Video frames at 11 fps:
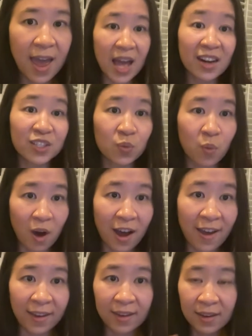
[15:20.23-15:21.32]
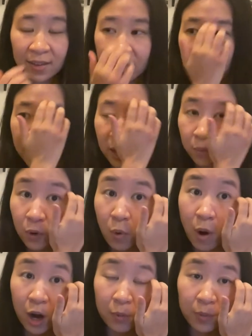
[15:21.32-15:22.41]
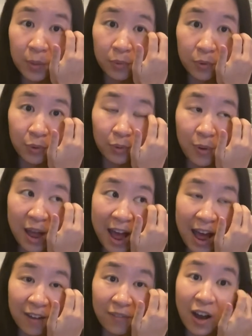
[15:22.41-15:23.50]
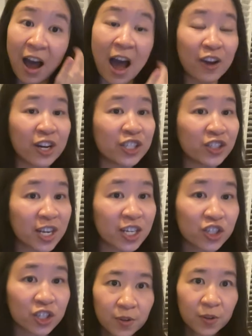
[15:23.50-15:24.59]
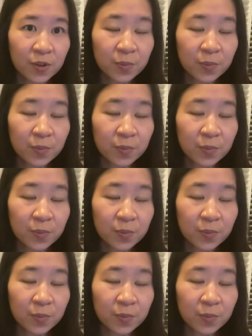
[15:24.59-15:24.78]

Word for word: That is why they require people who have a higher education.